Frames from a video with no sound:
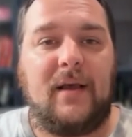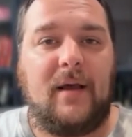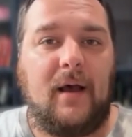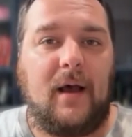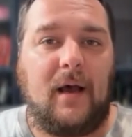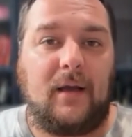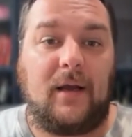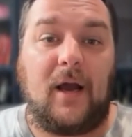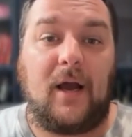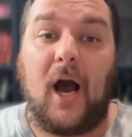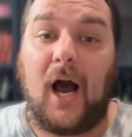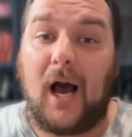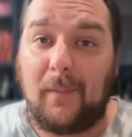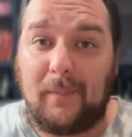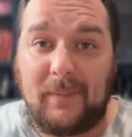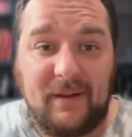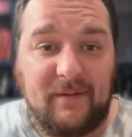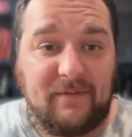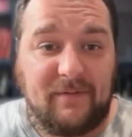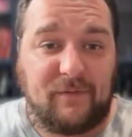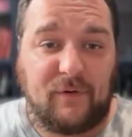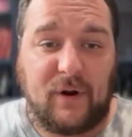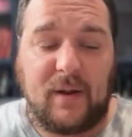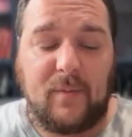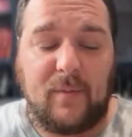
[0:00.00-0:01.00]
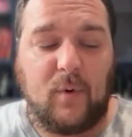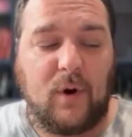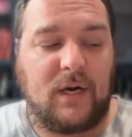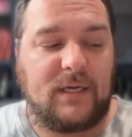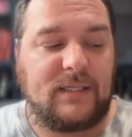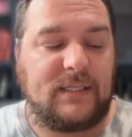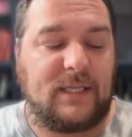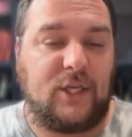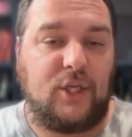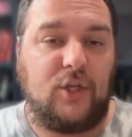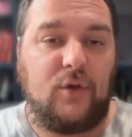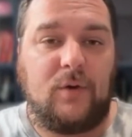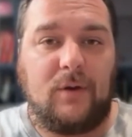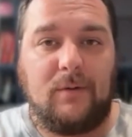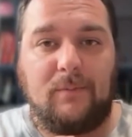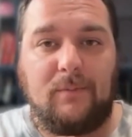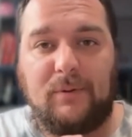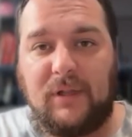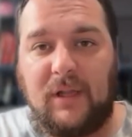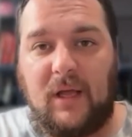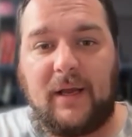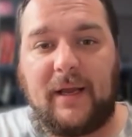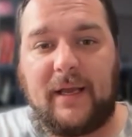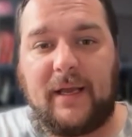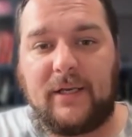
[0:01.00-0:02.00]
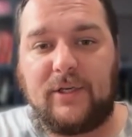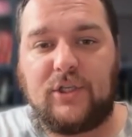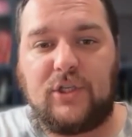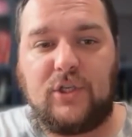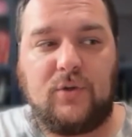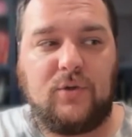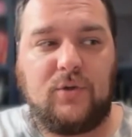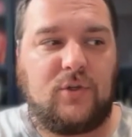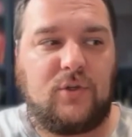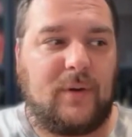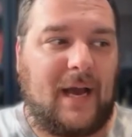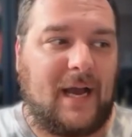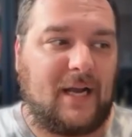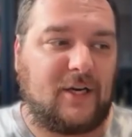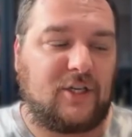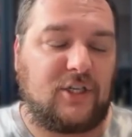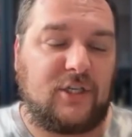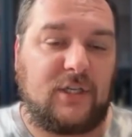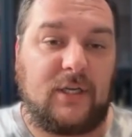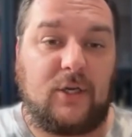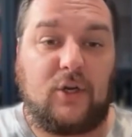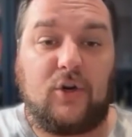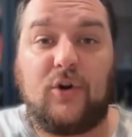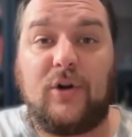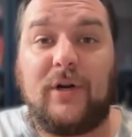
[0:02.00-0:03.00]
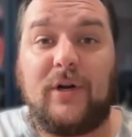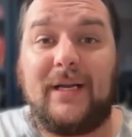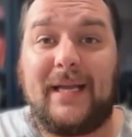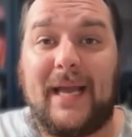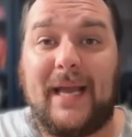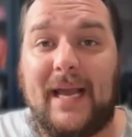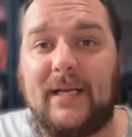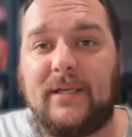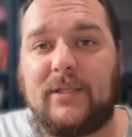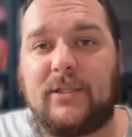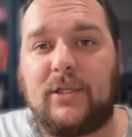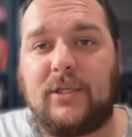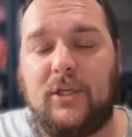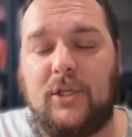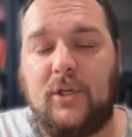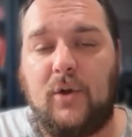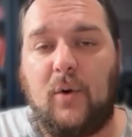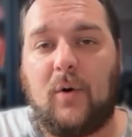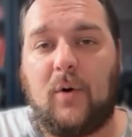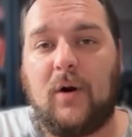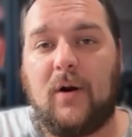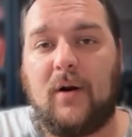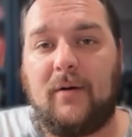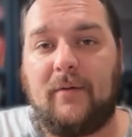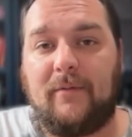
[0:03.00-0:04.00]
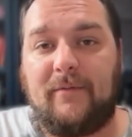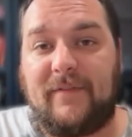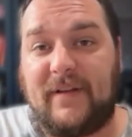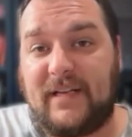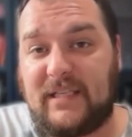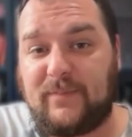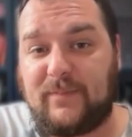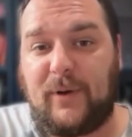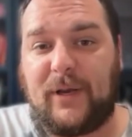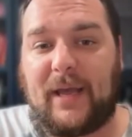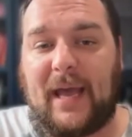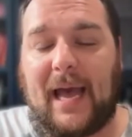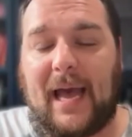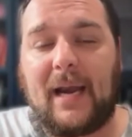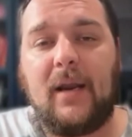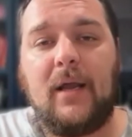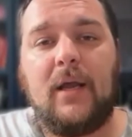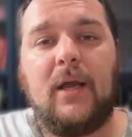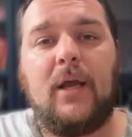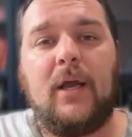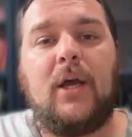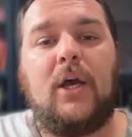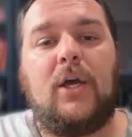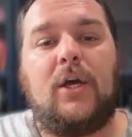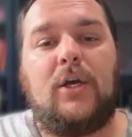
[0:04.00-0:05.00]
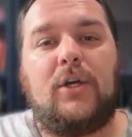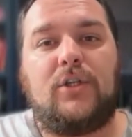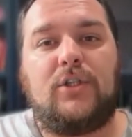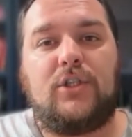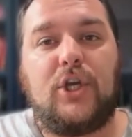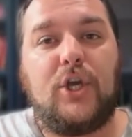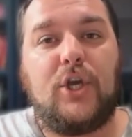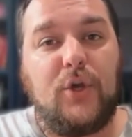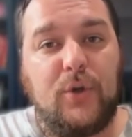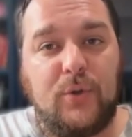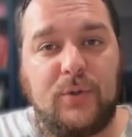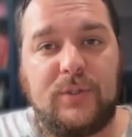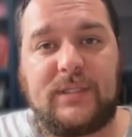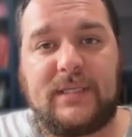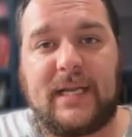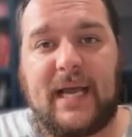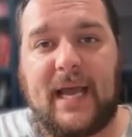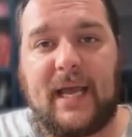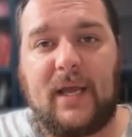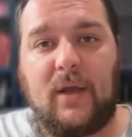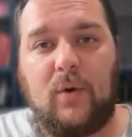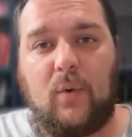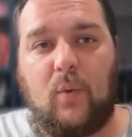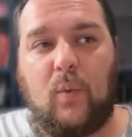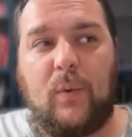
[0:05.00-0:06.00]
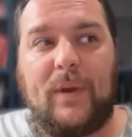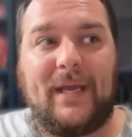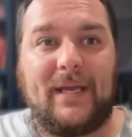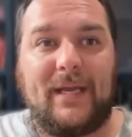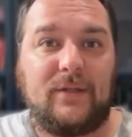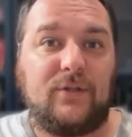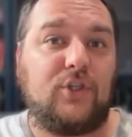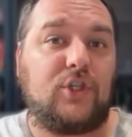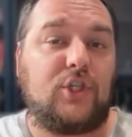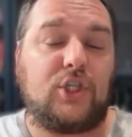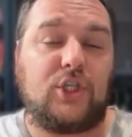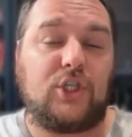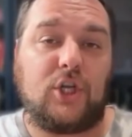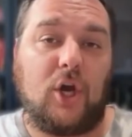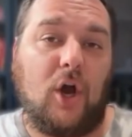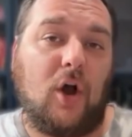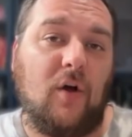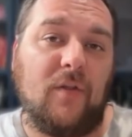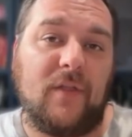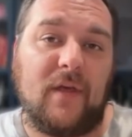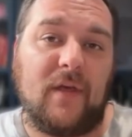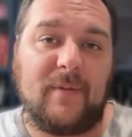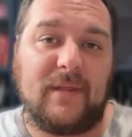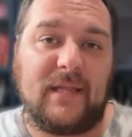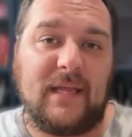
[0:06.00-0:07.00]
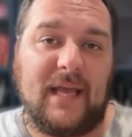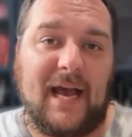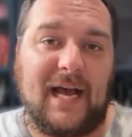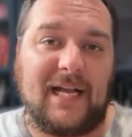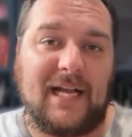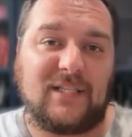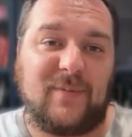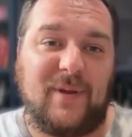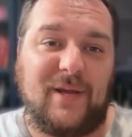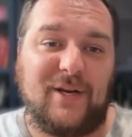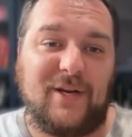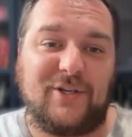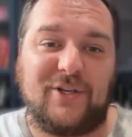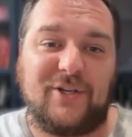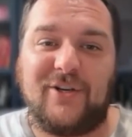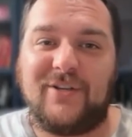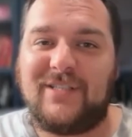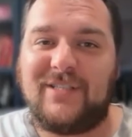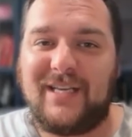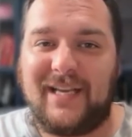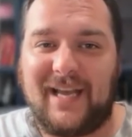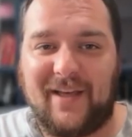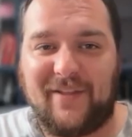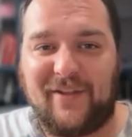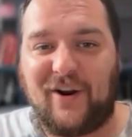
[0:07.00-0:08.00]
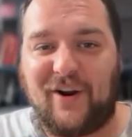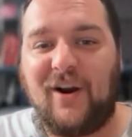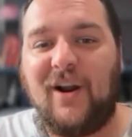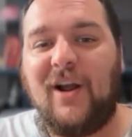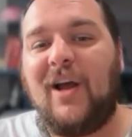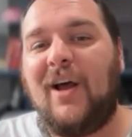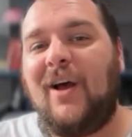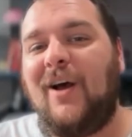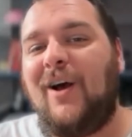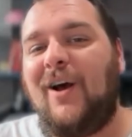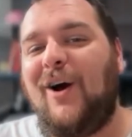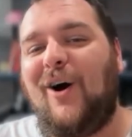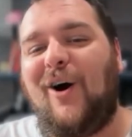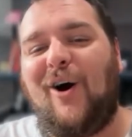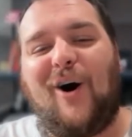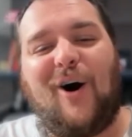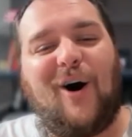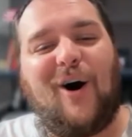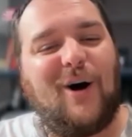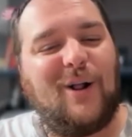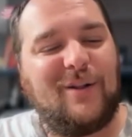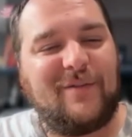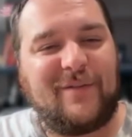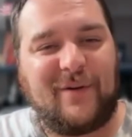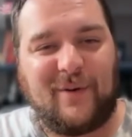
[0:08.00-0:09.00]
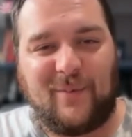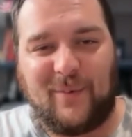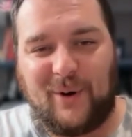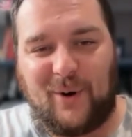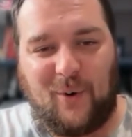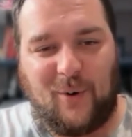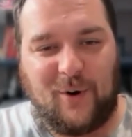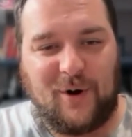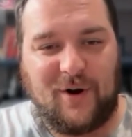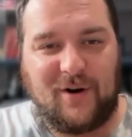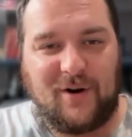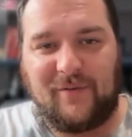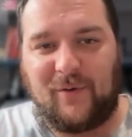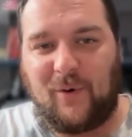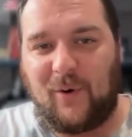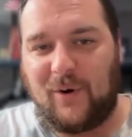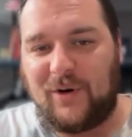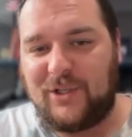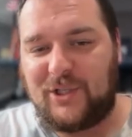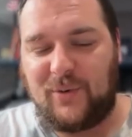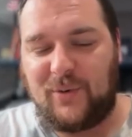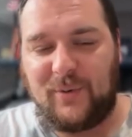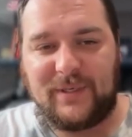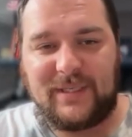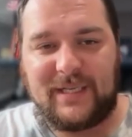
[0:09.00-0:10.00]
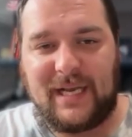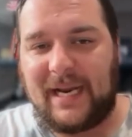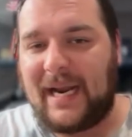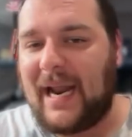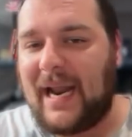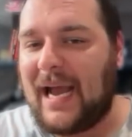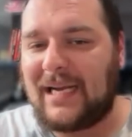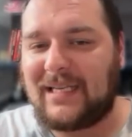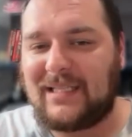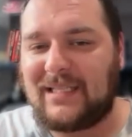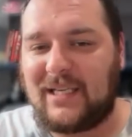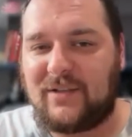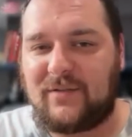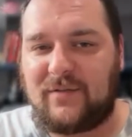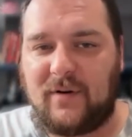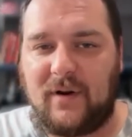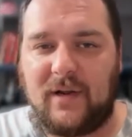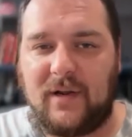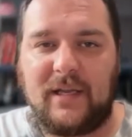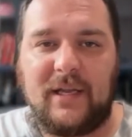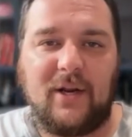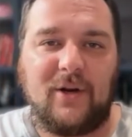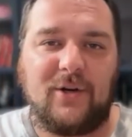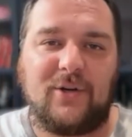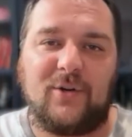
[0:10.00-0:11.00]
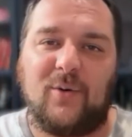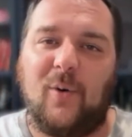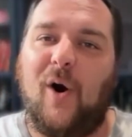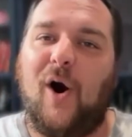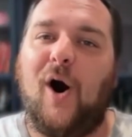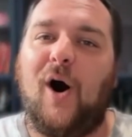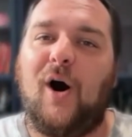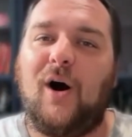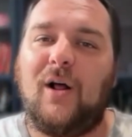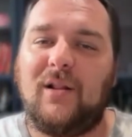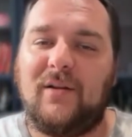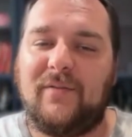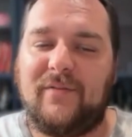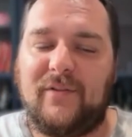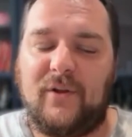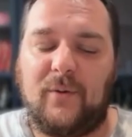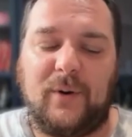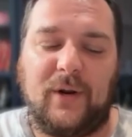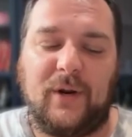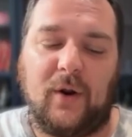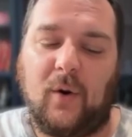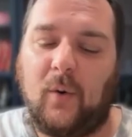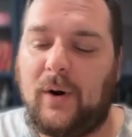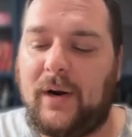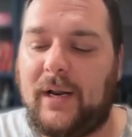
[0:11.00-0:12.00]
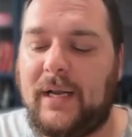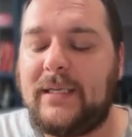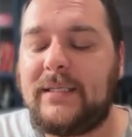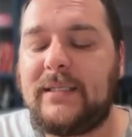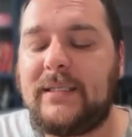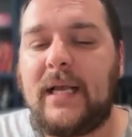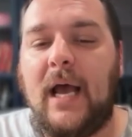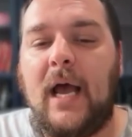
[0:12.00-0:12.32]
copy frameworks that you can plug into to actually create your Facebook ad. Tuesday, we install them in the ads manager together. All of it recorded, of course. You retain access for a year to all of the recordings.